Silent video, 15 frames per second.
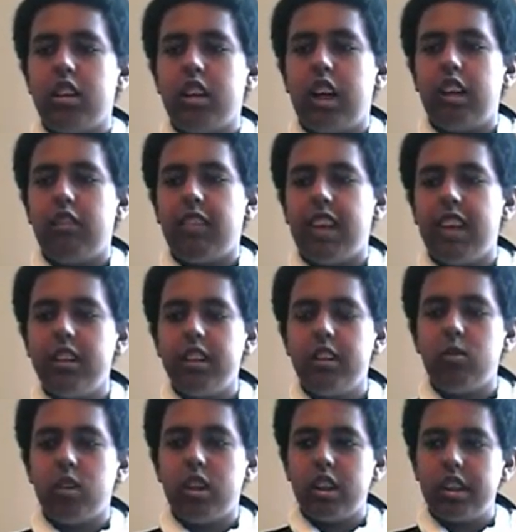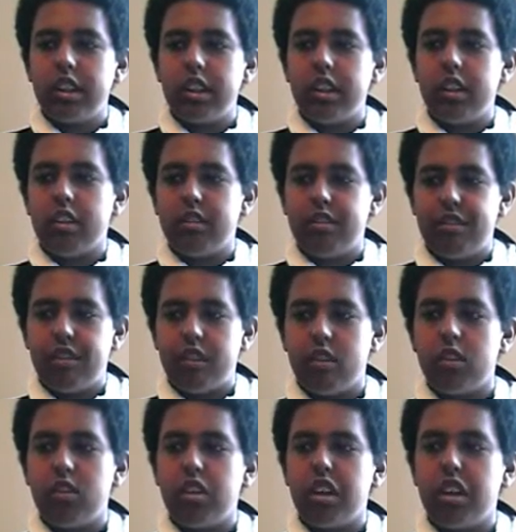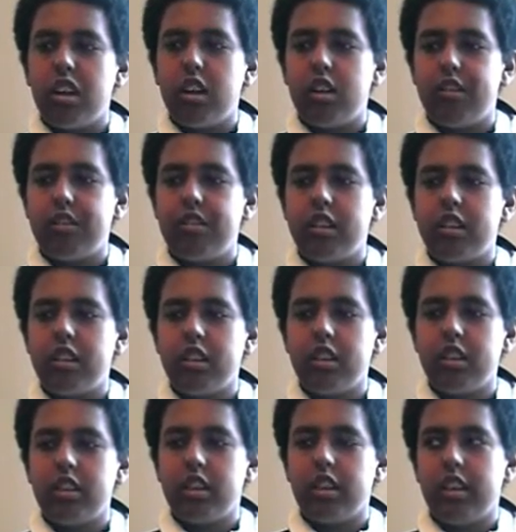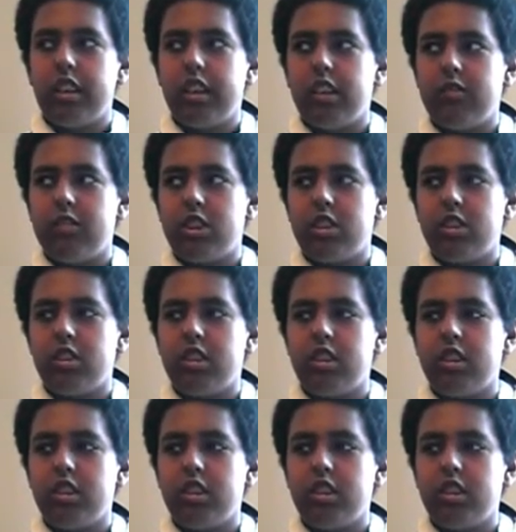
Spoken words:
I mainly worked in the field of physics and chemistry.